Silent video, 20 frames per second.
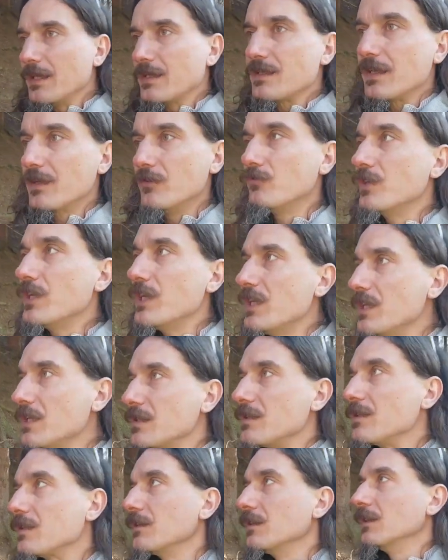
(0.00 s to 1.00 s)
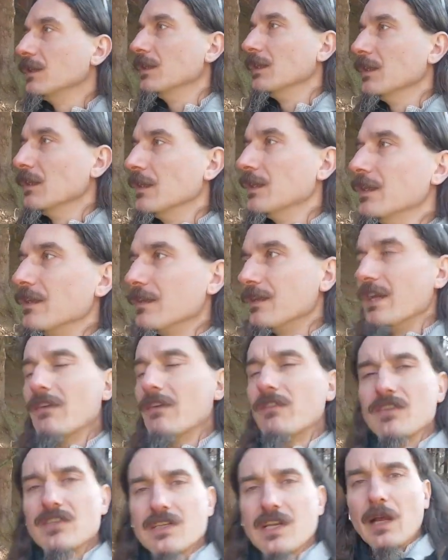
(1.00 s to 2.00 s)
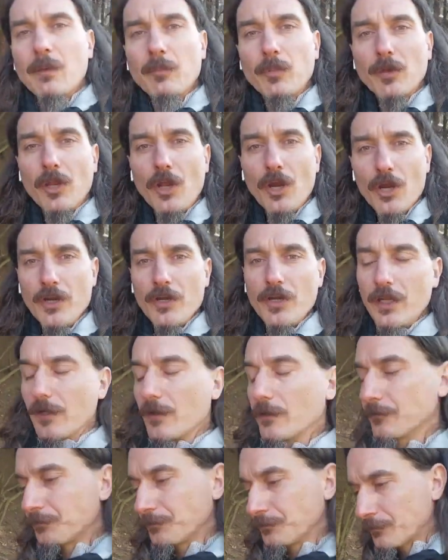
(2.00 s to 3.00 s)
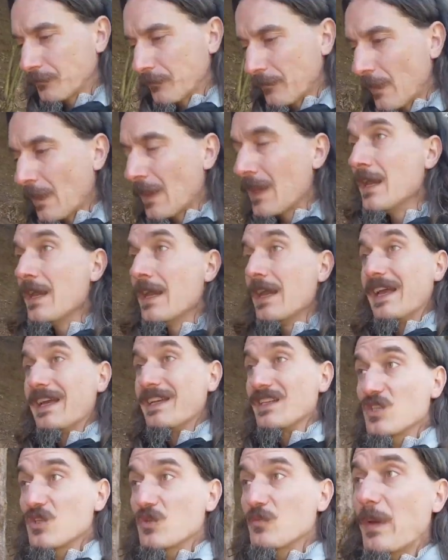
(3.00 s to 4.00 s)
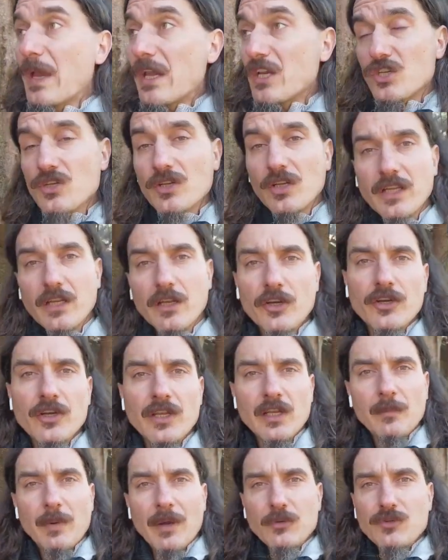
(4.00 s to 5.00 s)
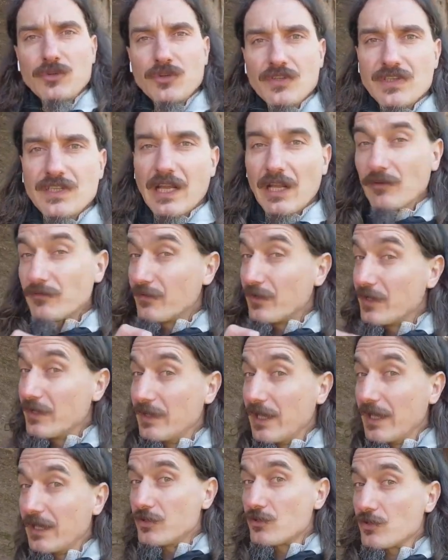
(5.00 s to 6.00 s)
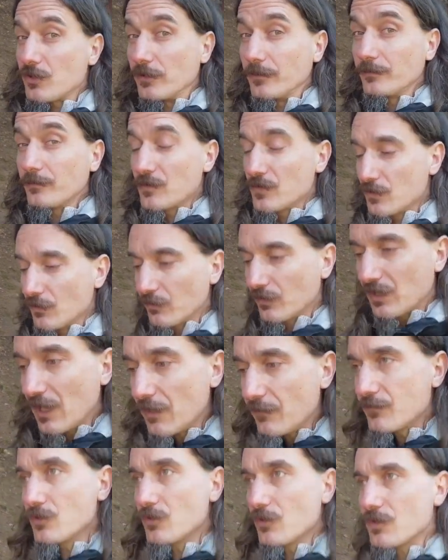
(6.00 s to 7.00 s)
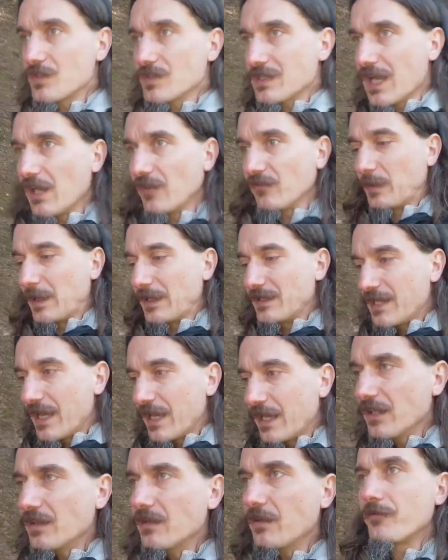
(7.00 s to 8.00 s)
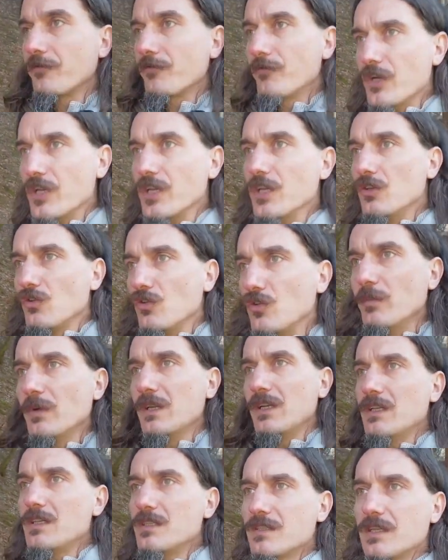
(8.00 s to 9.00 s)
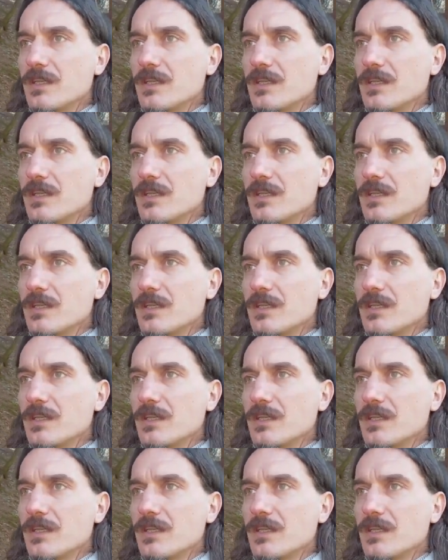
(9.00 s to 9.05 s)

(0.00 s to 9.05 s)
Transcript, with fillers: it and read. Never stop learning, especially learning about yourself and nature. So gift yourself by taking the free human needs